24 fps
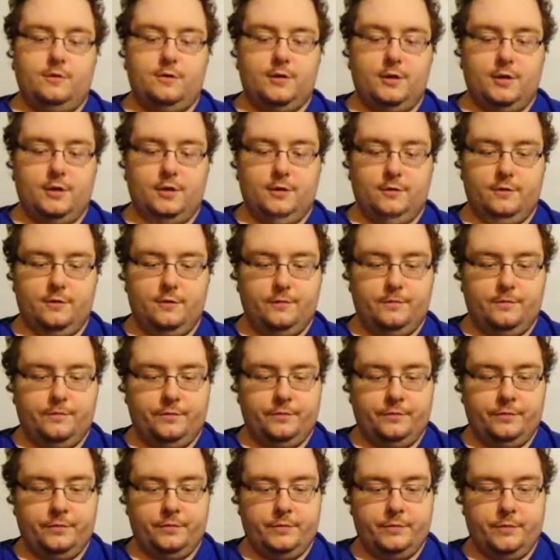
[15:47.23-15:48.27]
case.
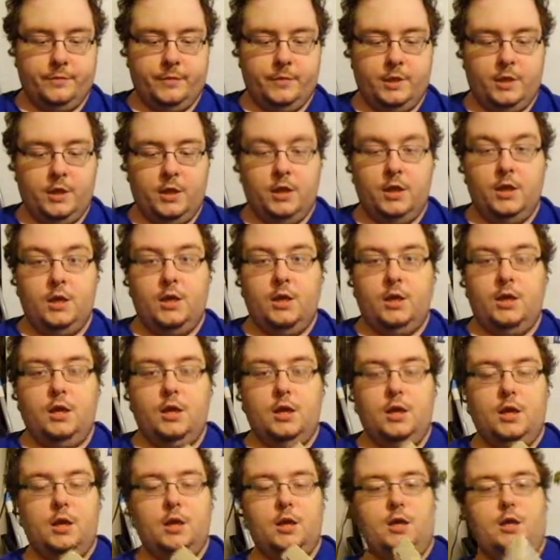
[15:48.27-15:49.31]

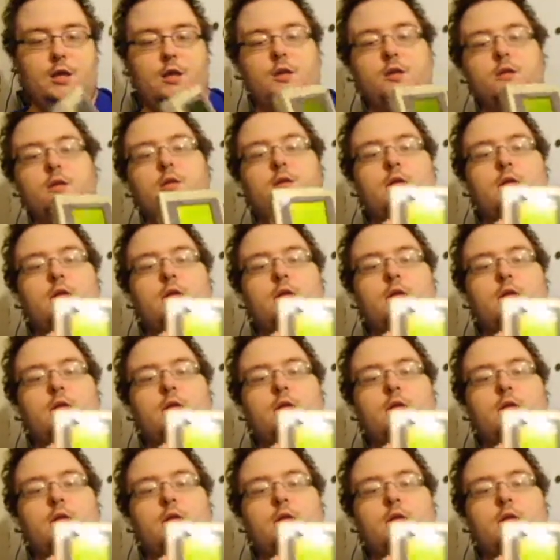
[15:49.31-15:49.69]
And